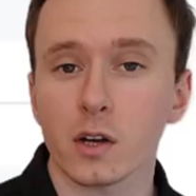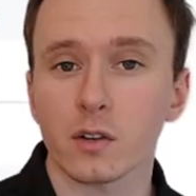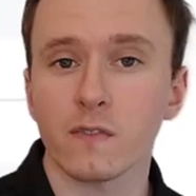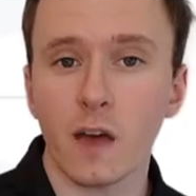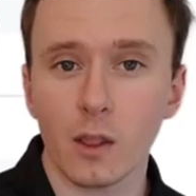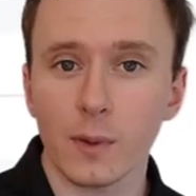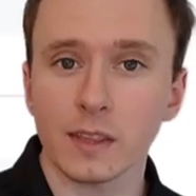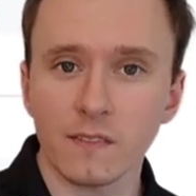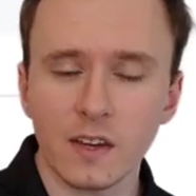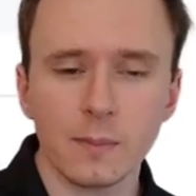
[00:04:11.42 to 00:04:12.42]
following
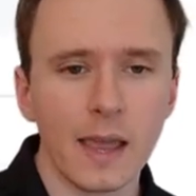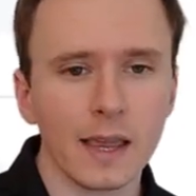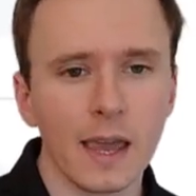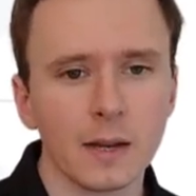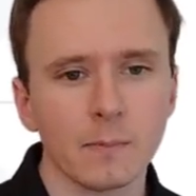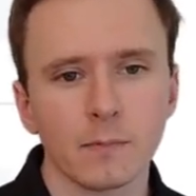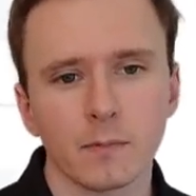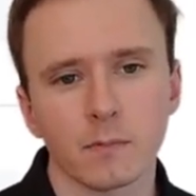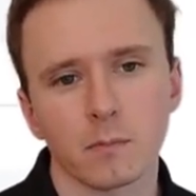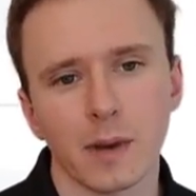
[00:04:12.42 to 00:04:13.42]
the feedback item,
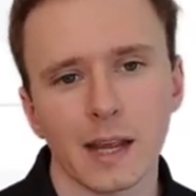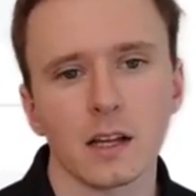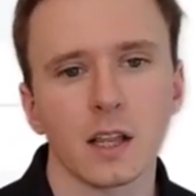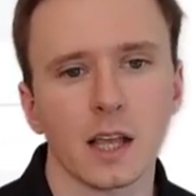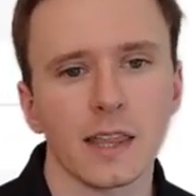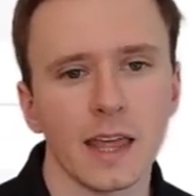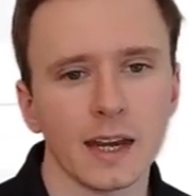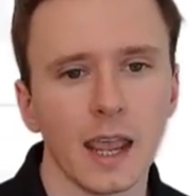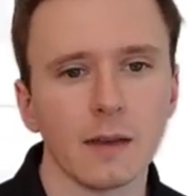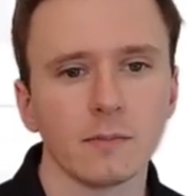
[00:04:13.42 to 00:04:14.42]
but I can click on that
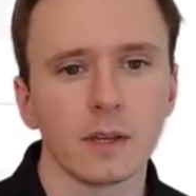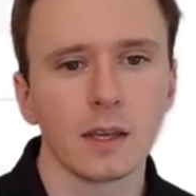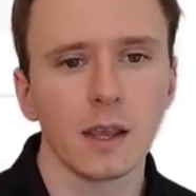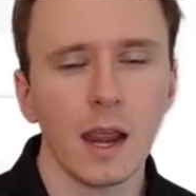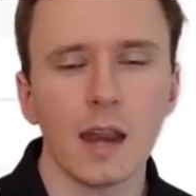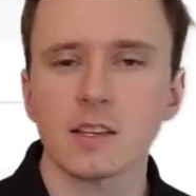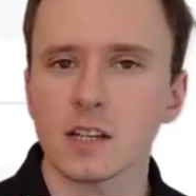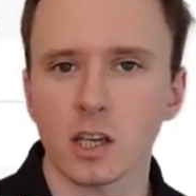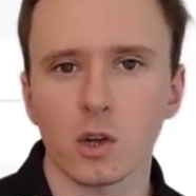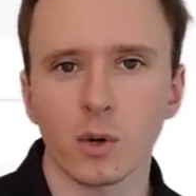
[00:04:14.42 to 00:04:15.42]
again, and it's going
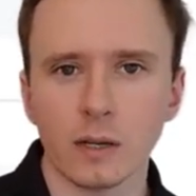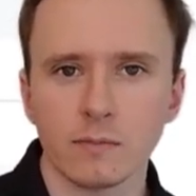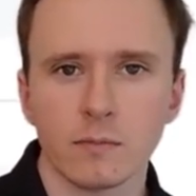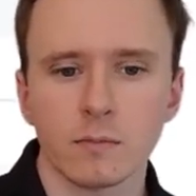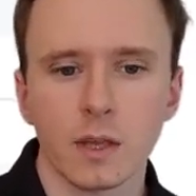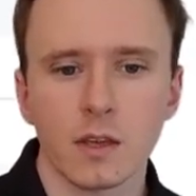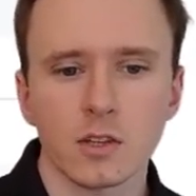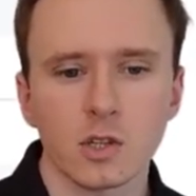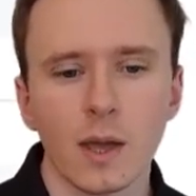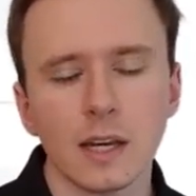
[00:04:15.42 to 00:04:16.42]
to go green.
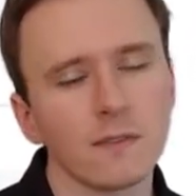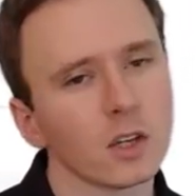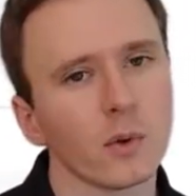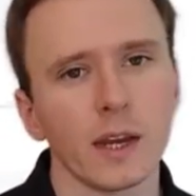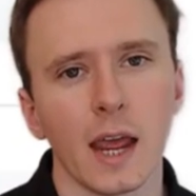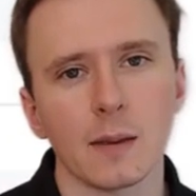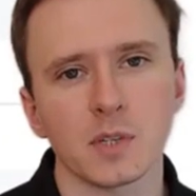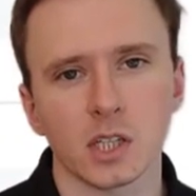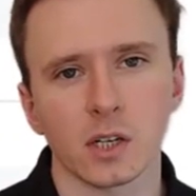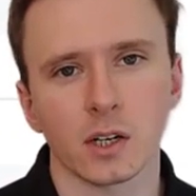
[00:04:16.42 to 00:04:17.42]
So any of the green
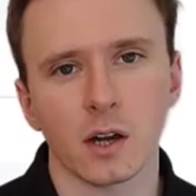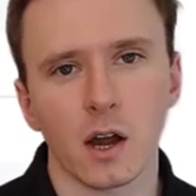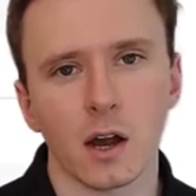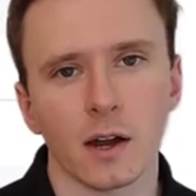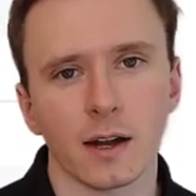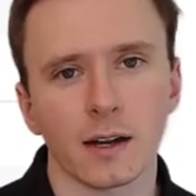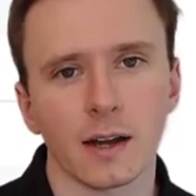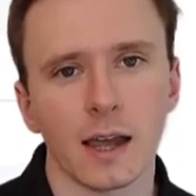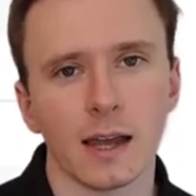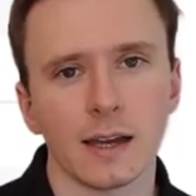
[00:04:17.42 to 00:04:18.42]
items here are
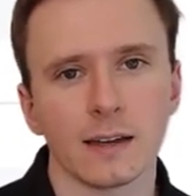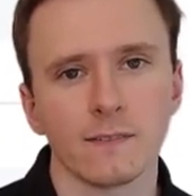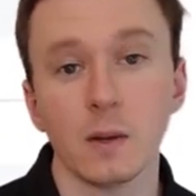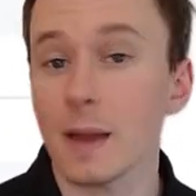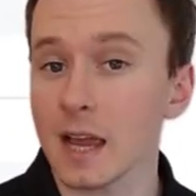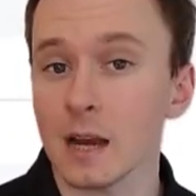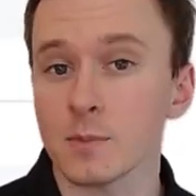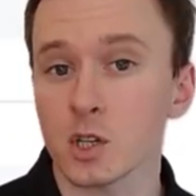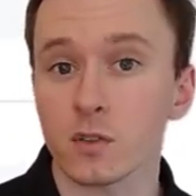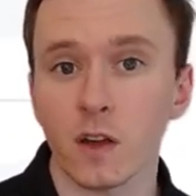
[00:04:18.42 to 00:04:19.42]
feedback
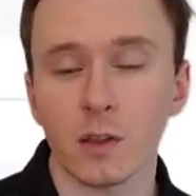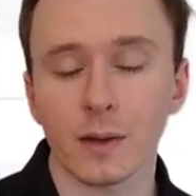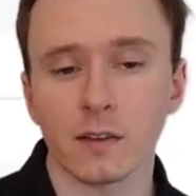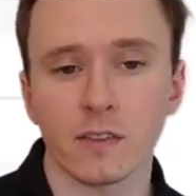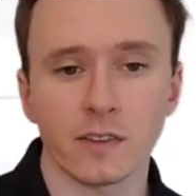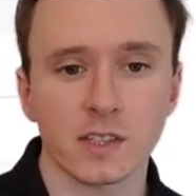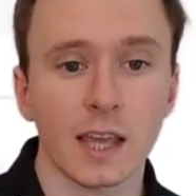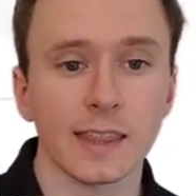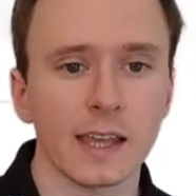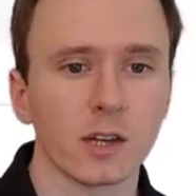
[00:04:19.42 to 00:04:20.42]
items that you're following if it's
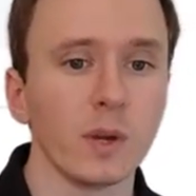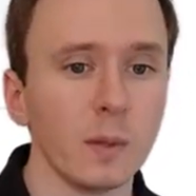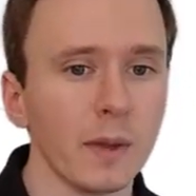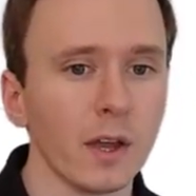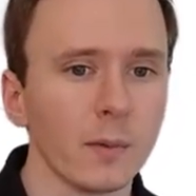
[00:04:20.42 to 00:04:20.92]
got that green bell.